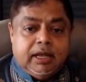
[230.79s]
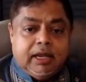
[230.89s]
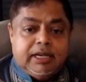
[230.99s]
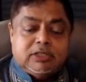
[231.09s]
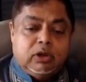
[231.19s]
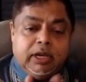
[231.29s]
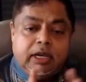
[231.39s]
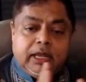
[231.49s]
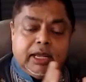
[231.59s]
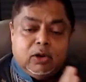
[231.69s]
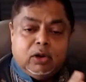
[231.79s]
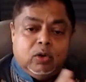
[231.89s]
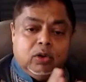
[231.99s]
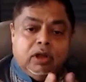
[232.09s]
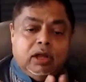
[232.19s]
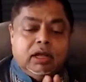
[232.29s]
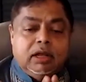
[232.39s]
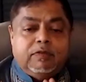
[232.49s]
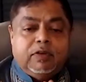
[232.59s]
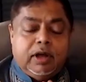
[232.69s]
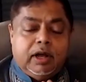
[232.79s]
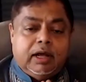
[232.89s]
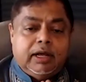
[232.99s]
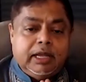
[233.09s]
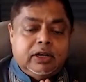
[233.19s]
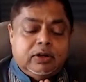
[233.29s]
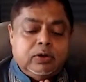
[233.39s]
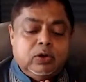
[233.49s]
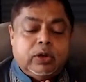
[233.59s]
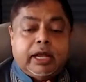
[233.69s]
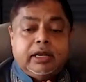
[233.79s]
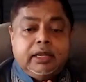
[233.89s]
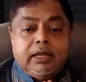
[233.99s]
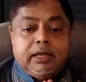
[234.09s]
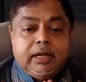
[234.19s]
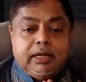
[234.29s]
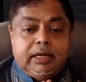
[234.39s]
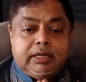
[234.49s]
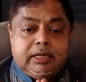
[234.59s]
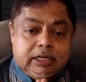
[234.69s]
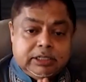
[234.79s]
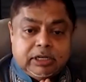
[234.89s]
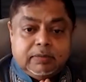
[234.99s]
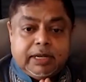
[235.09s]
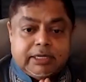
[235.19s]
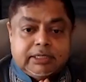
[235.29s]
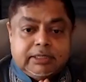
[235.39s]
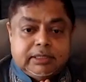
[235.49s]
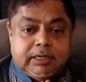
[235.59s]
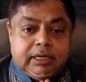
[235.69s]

It's not that he cannot look at the urgent matters.